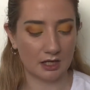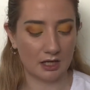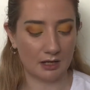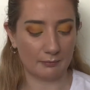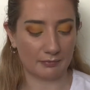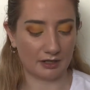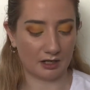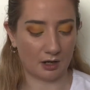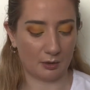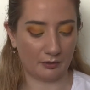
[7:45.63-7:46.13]
But
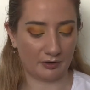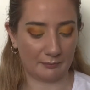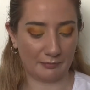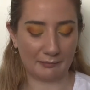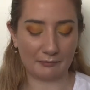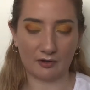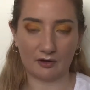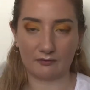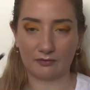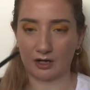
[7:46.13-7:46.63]
I kind of want a bit
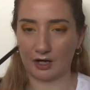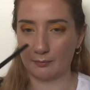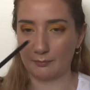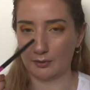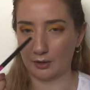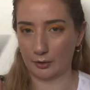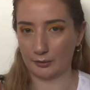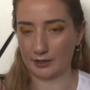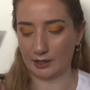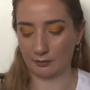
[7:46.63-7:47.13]
more of like a
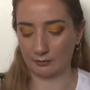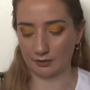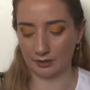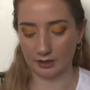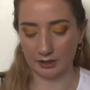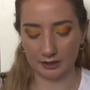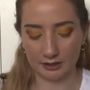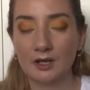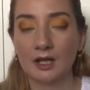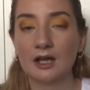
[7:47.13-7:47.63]
blown out look.
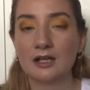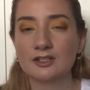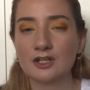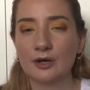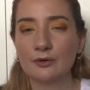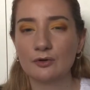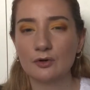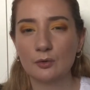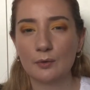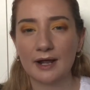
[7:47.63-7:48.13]
I don't
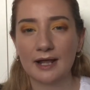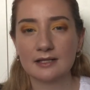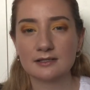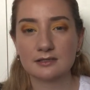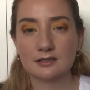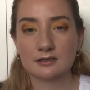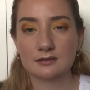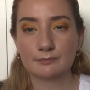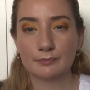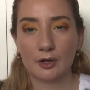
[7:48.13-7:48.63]

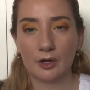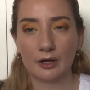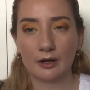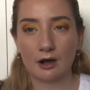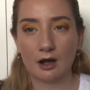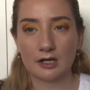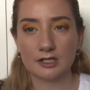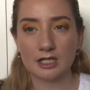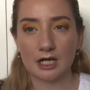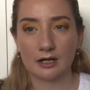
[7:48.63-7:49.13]
always put
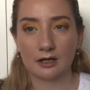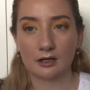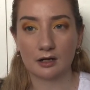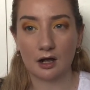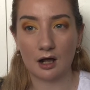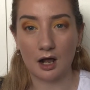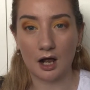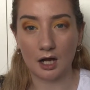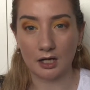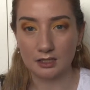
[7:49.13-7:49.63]
eyeshadow
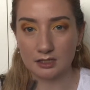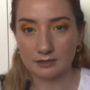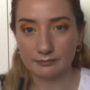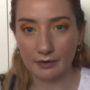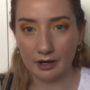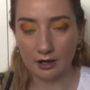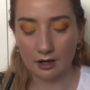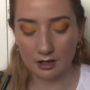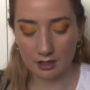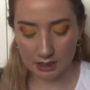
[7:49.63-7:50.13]
under
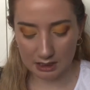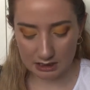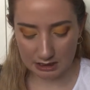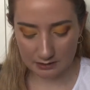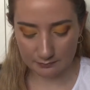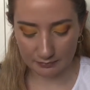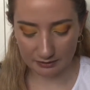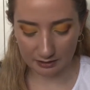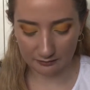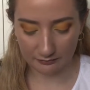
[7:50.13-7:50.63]
my eyes,
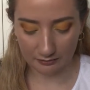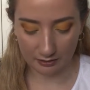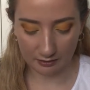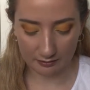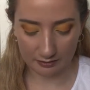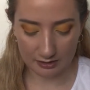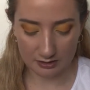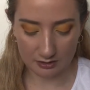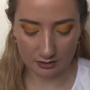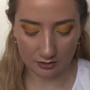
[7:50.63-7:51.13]
but I feel like
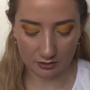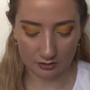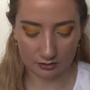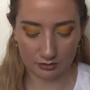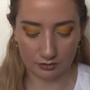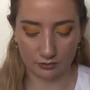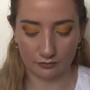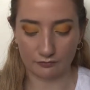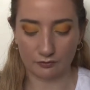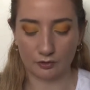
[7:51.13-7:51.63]
this look
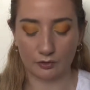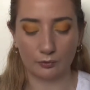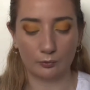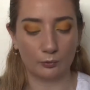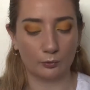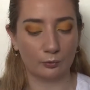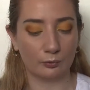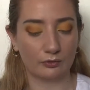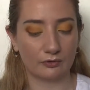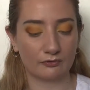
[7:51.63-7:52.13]
sort of
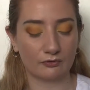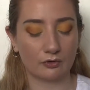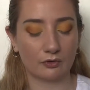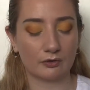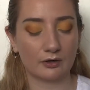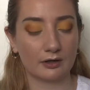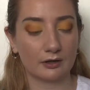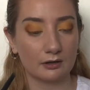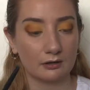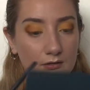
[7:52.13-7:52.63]
calls for
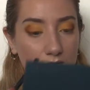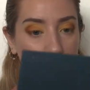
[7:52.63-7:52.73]
it.